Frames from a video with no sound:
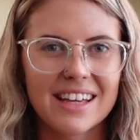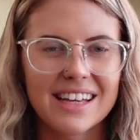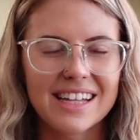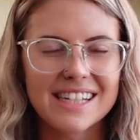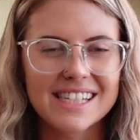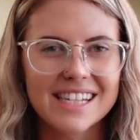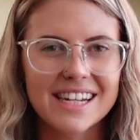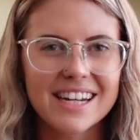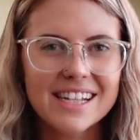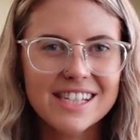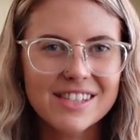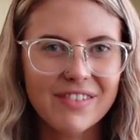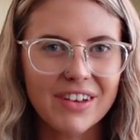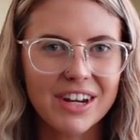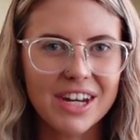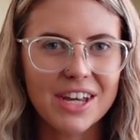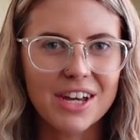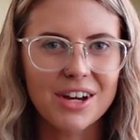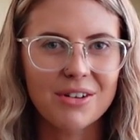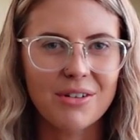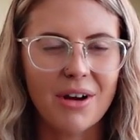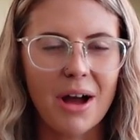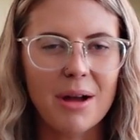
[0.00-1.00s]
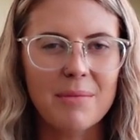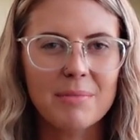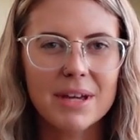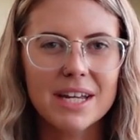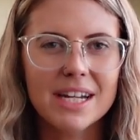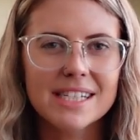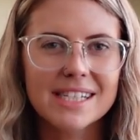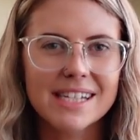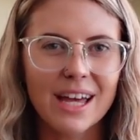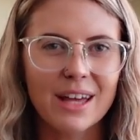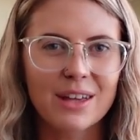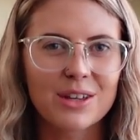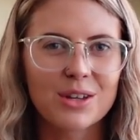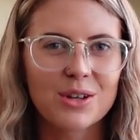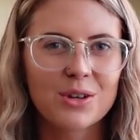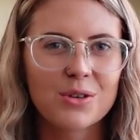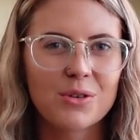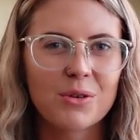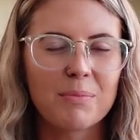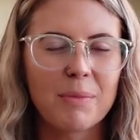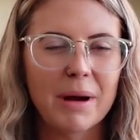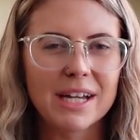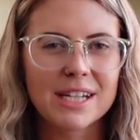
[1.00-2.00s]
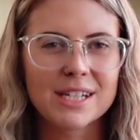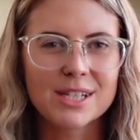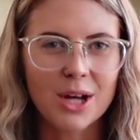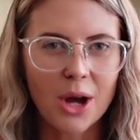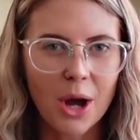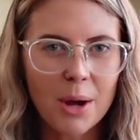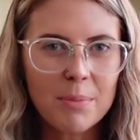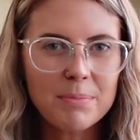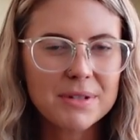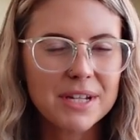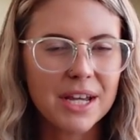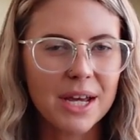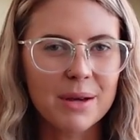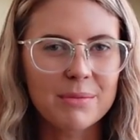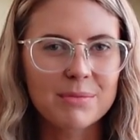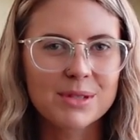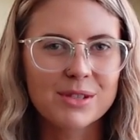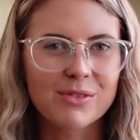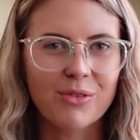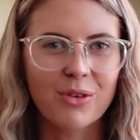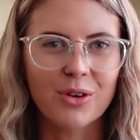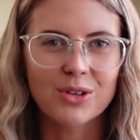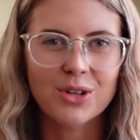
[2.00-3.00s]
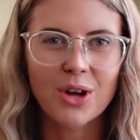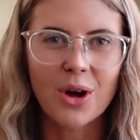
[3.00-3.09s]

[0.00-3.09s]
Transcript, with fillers: In today's video, I'm going to tell you my top tips for